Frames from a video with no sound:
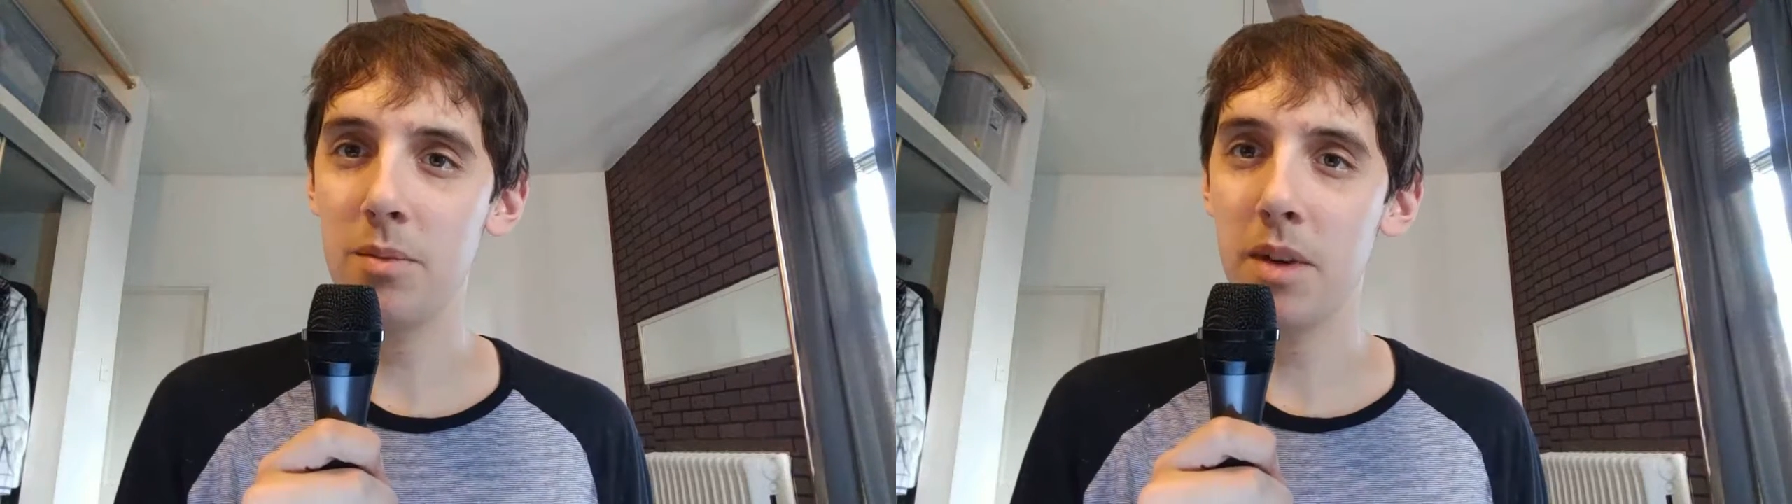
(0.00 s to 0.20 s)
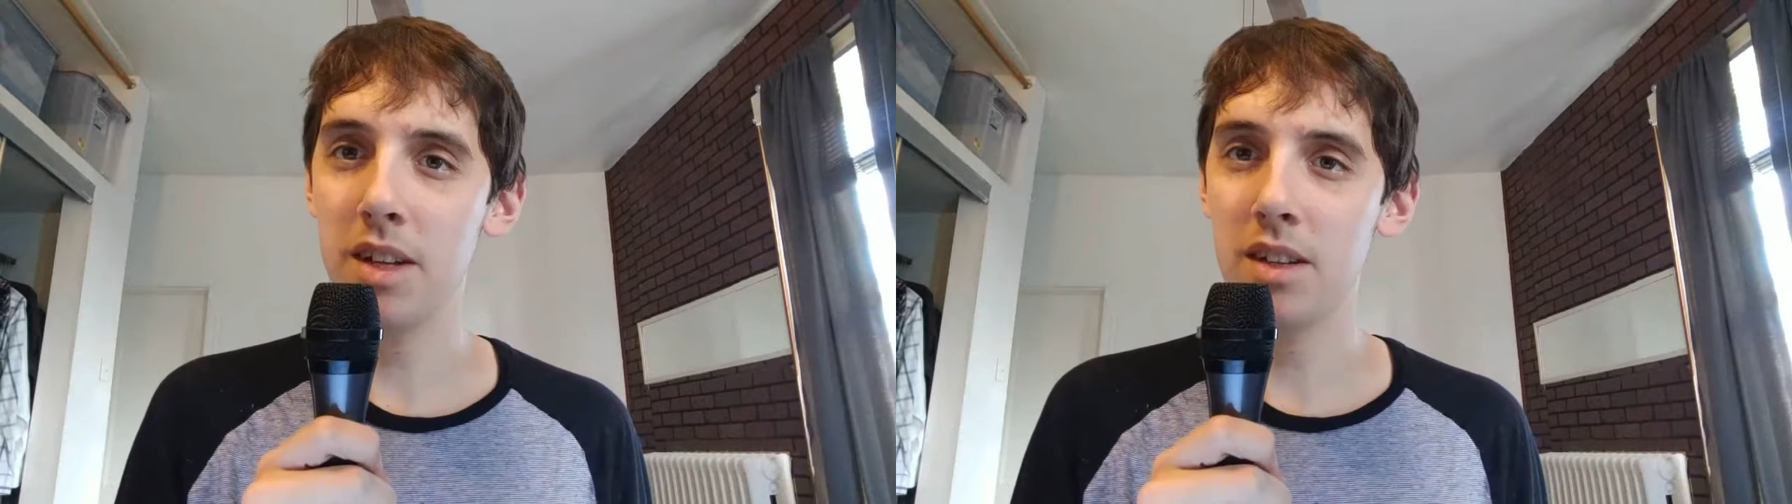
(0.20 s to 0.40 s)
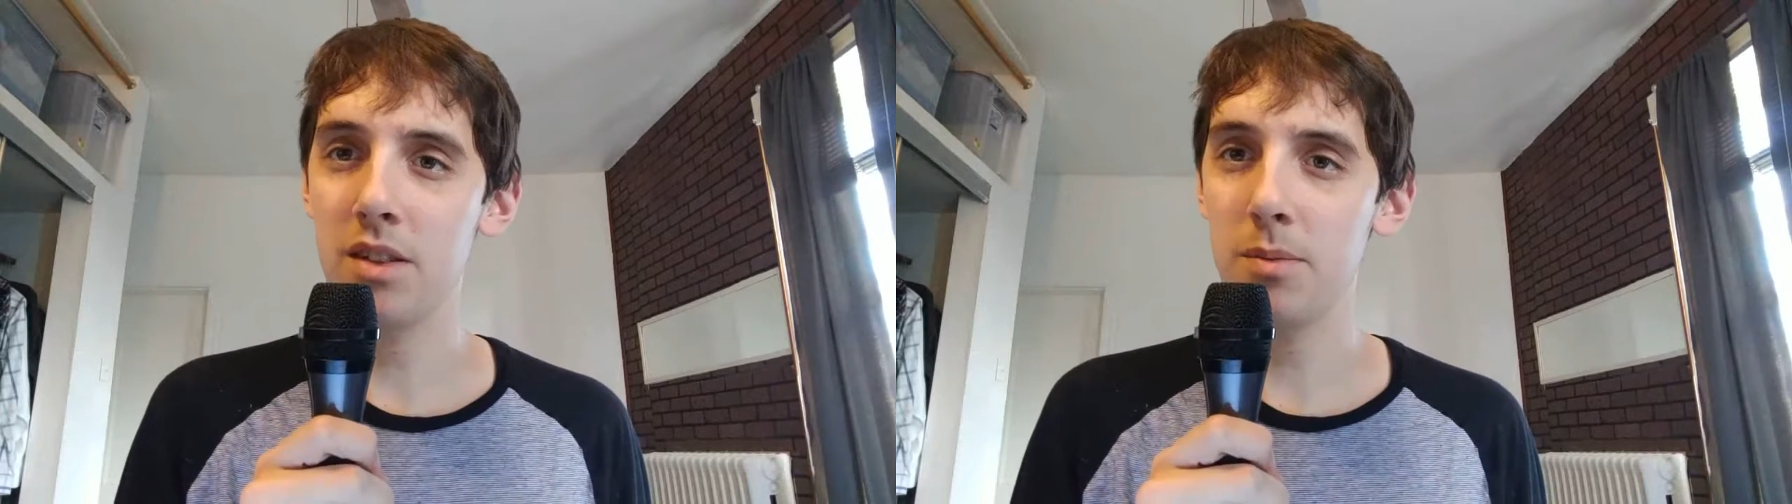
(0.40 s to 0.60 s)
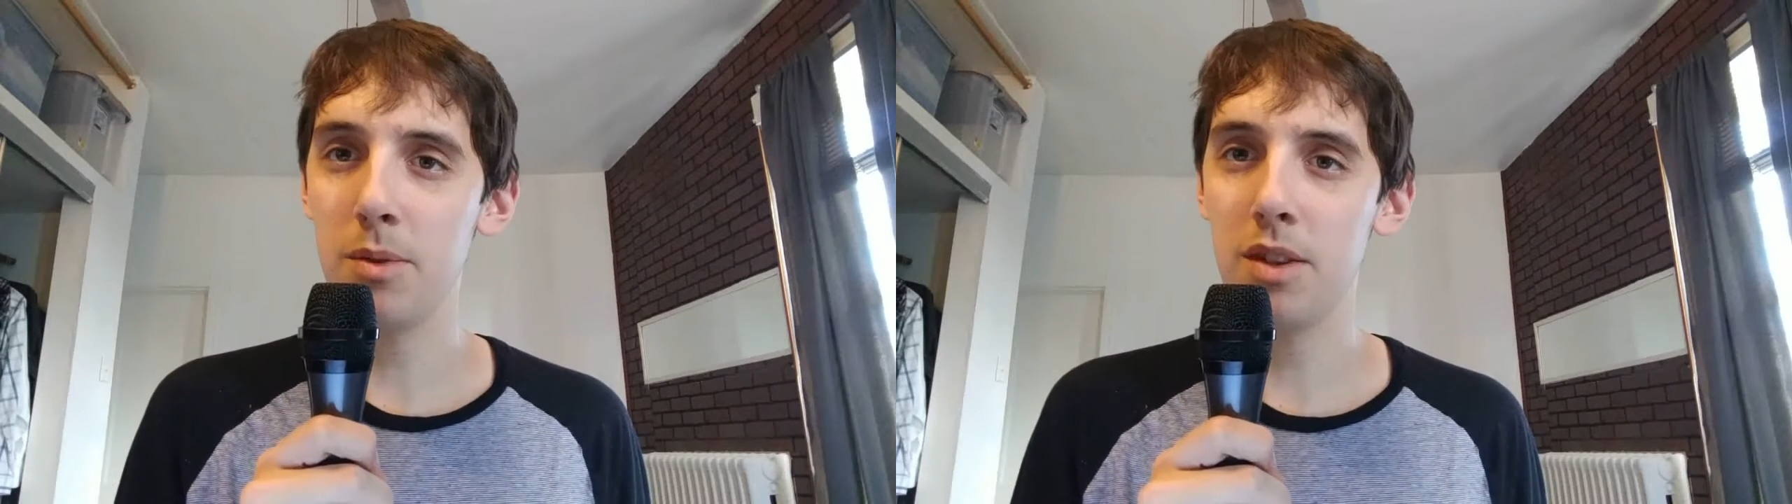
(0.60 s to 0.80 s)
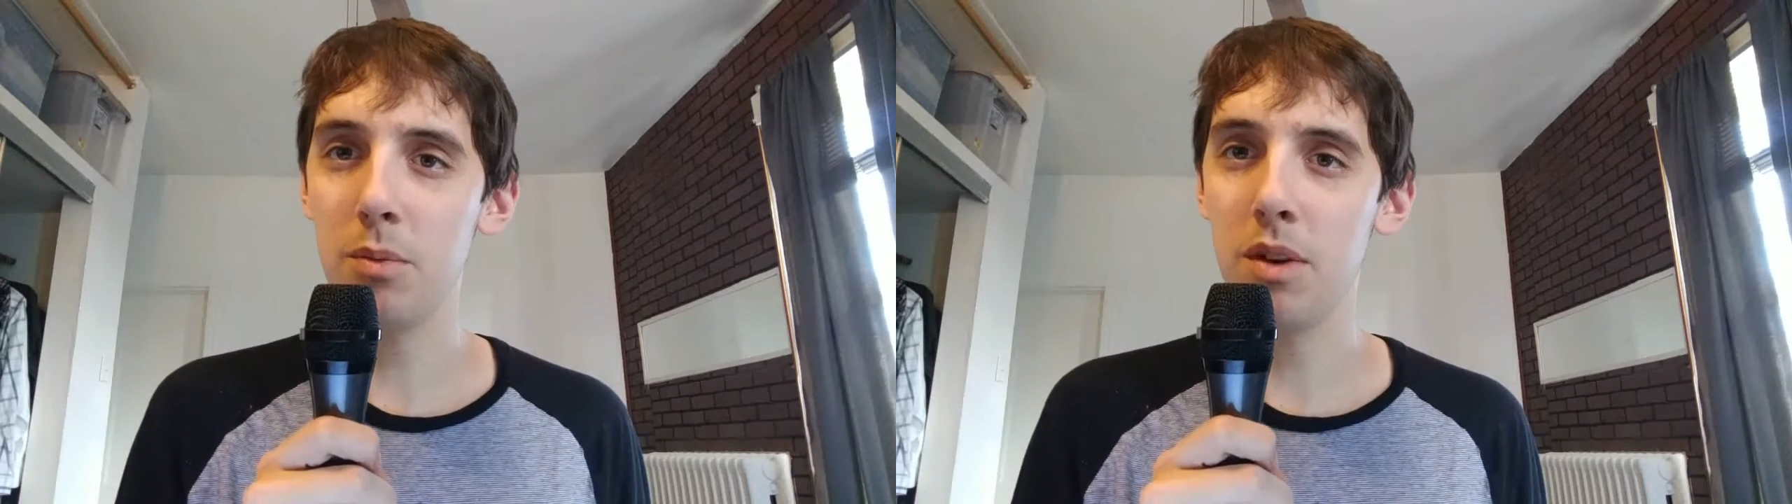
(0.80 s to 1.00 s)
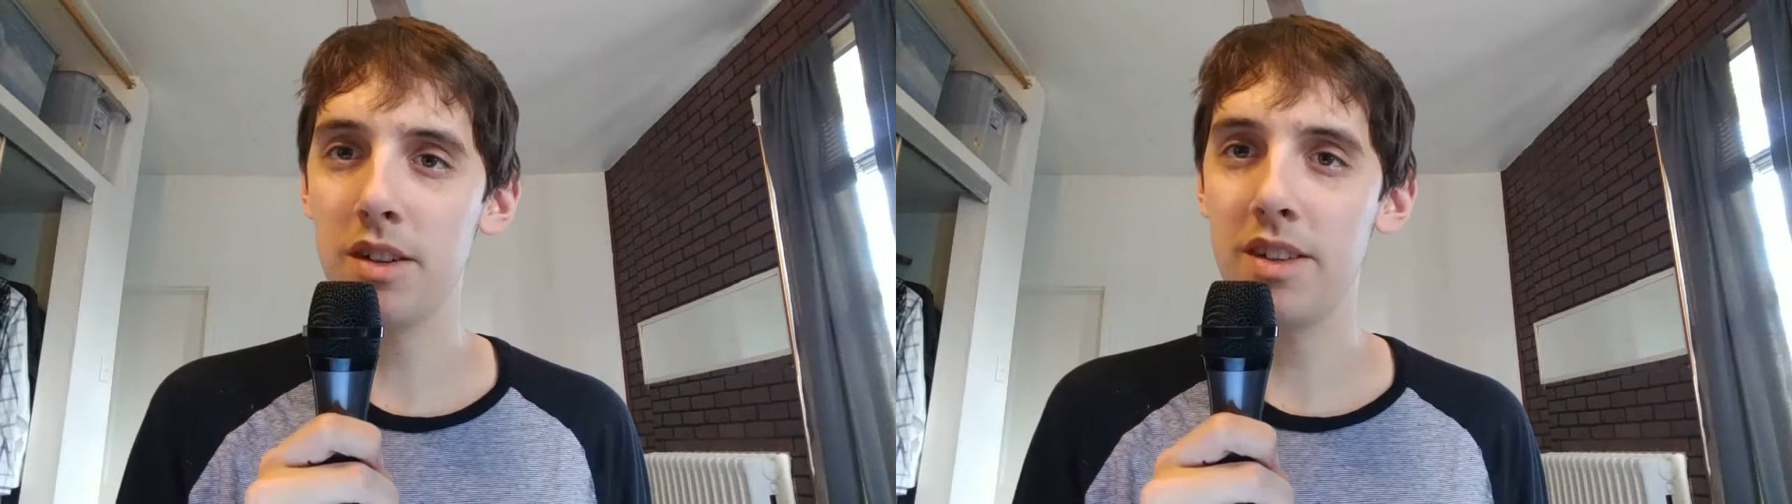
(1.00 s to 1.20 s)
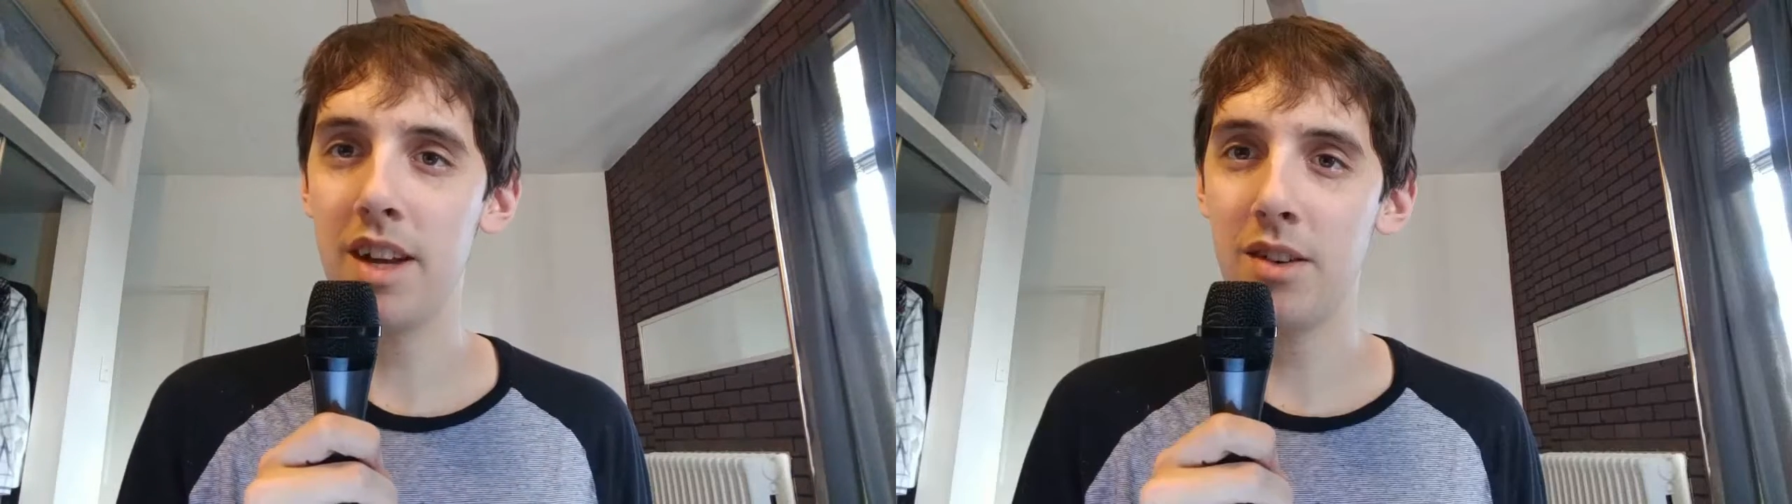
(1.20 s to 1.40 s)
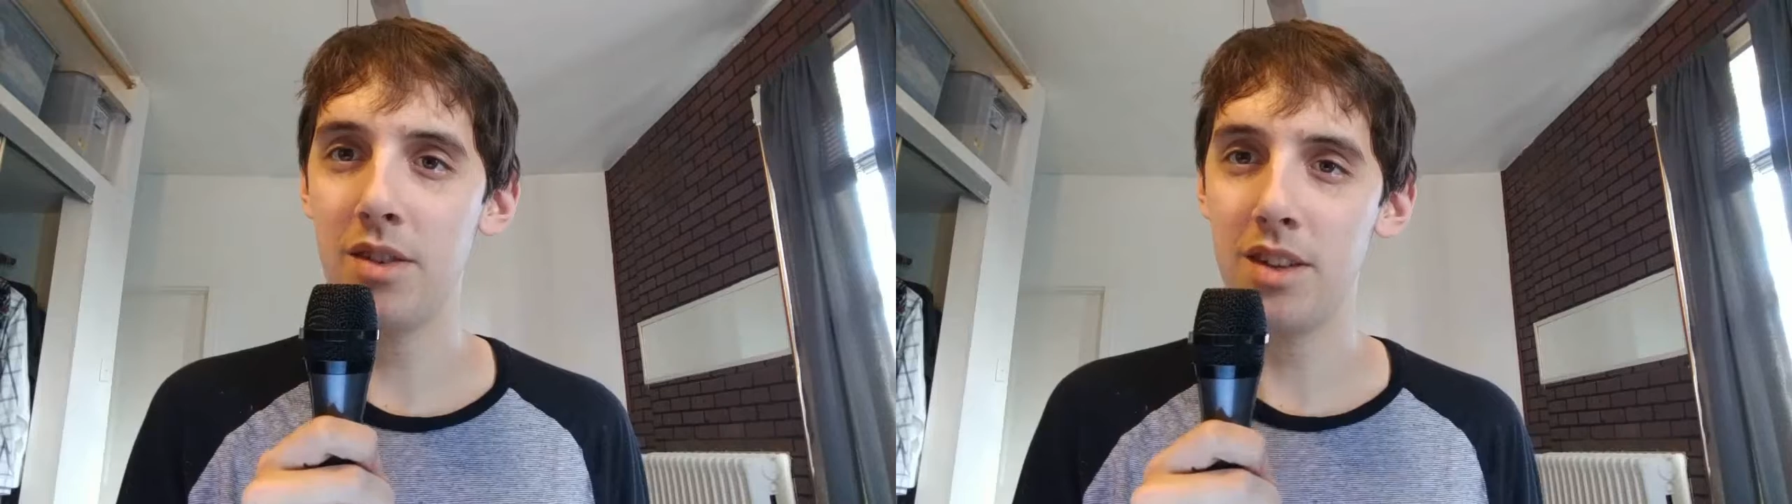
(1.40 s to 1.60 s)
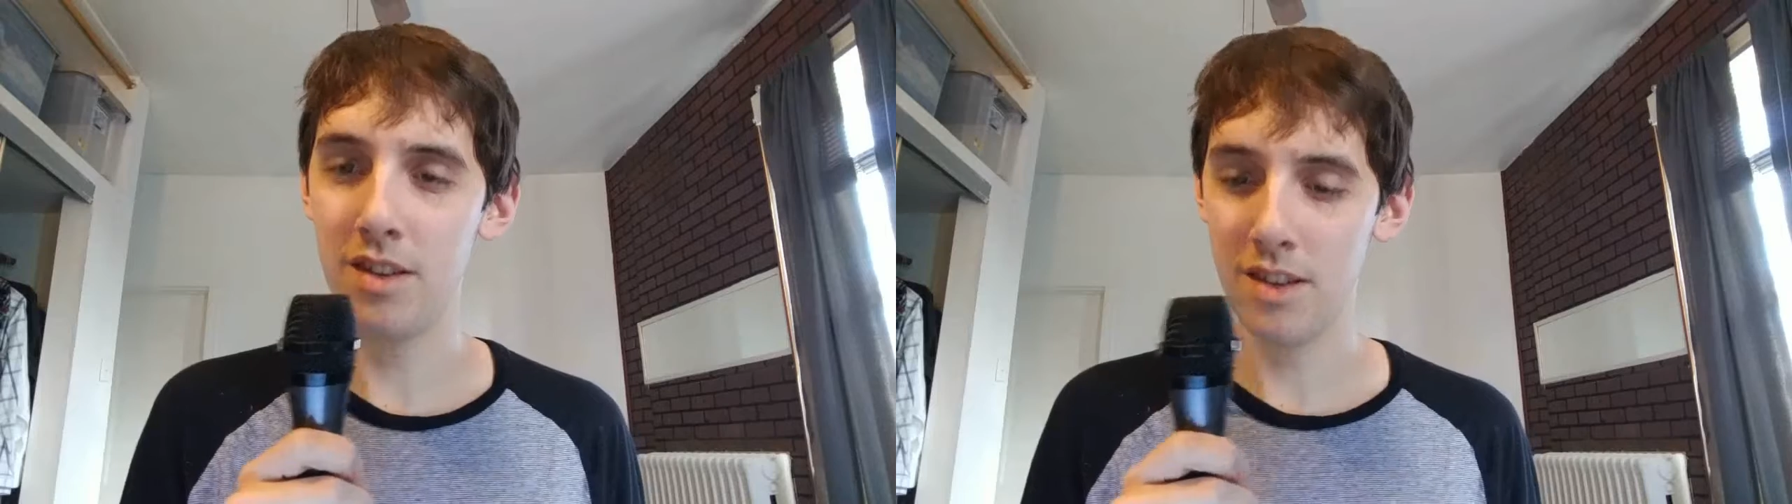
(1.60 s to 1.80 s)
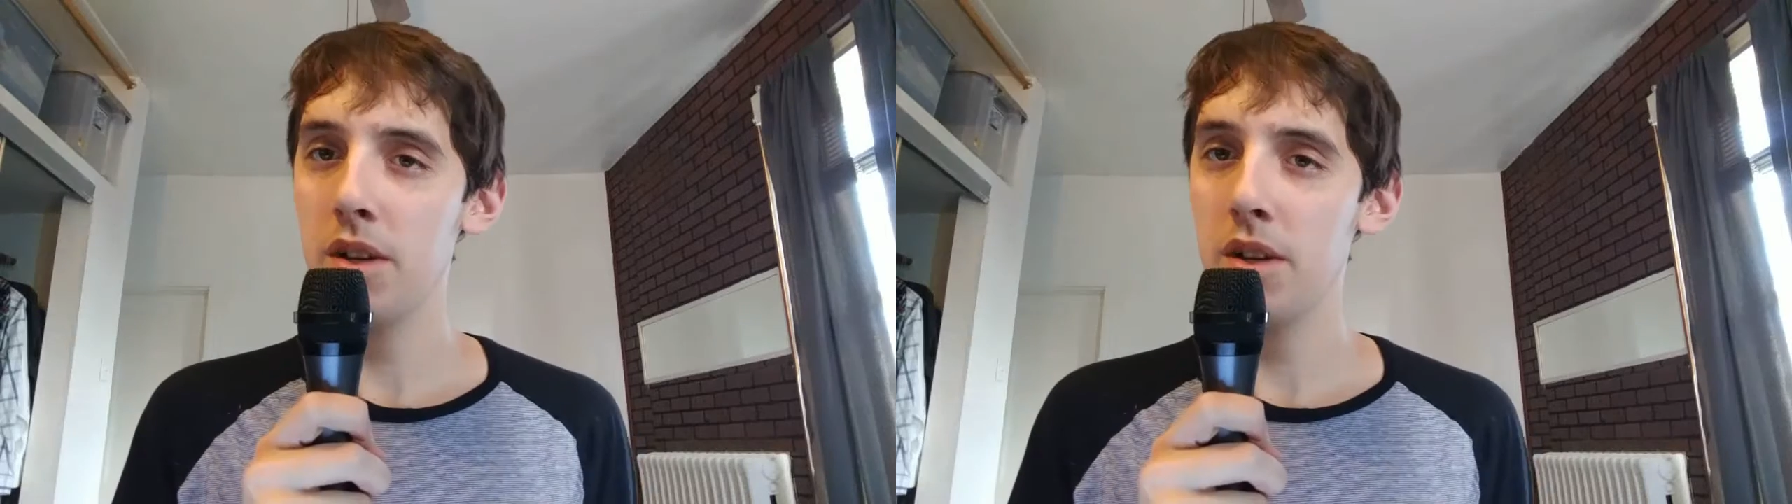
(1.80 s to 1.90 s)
making the smoothie watered down.